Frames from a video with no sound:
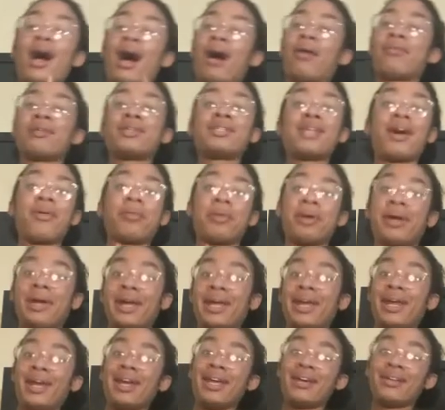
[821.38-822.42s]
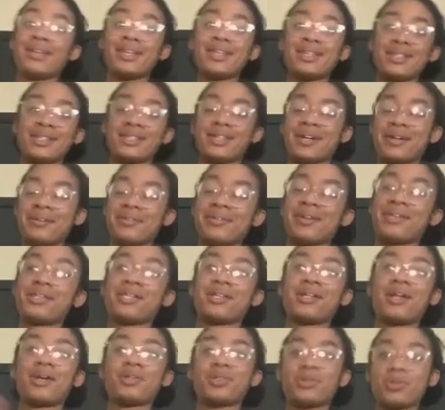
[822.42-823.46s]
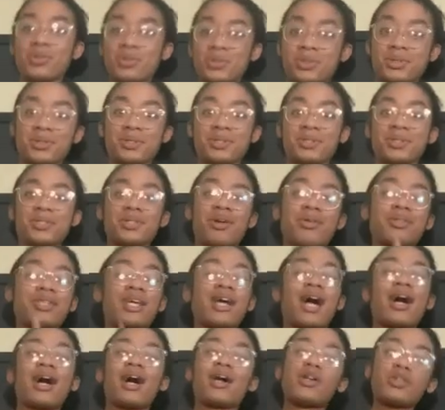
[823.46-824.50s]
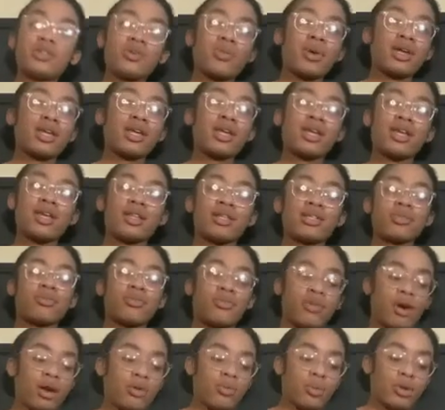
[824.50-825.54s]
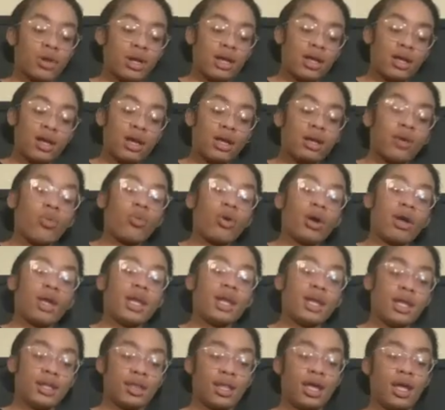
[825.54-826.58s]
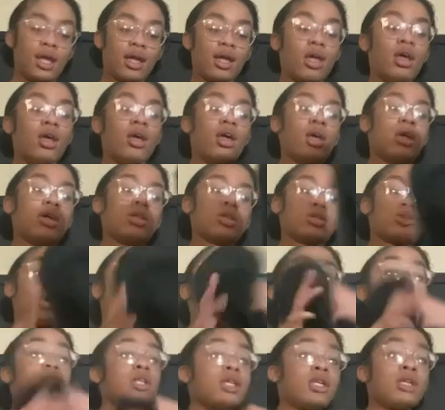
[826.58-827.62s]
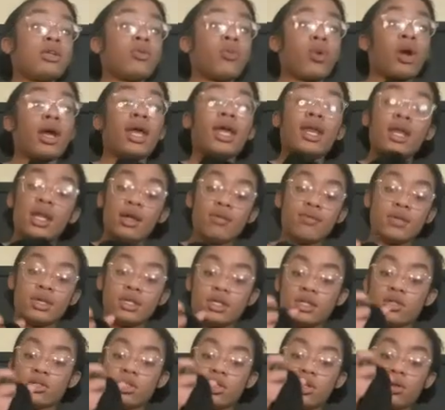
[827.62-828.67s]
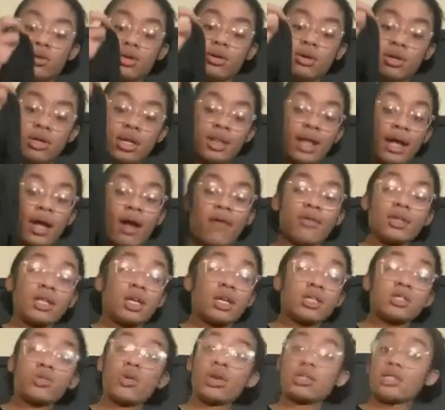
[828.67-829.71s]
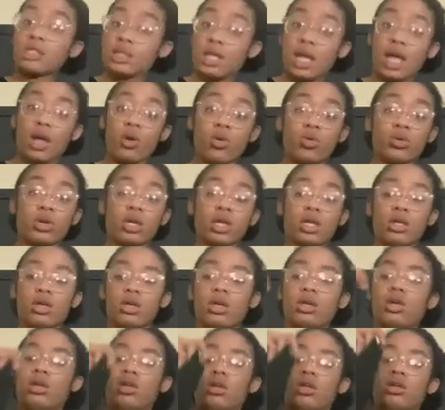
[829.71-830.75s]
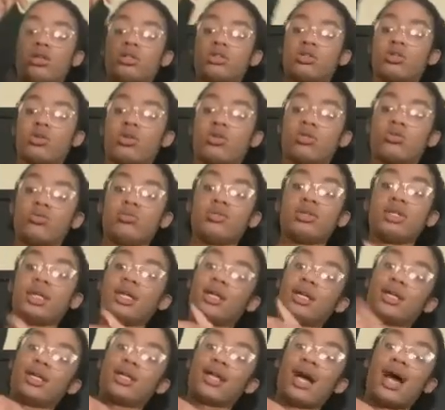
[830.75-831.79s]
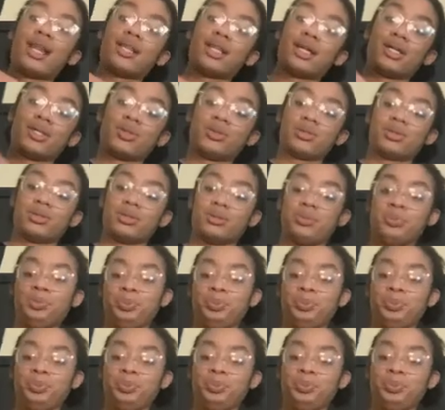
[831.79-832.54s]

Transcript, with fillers: I was not wearing any of this stuff until I showed y'all. I was like, I gotta show my kid aliens before I wear and uh, I wear anything. So I really didn't wear any of this until like everything still has a tag on it. So yeah, I love y'all.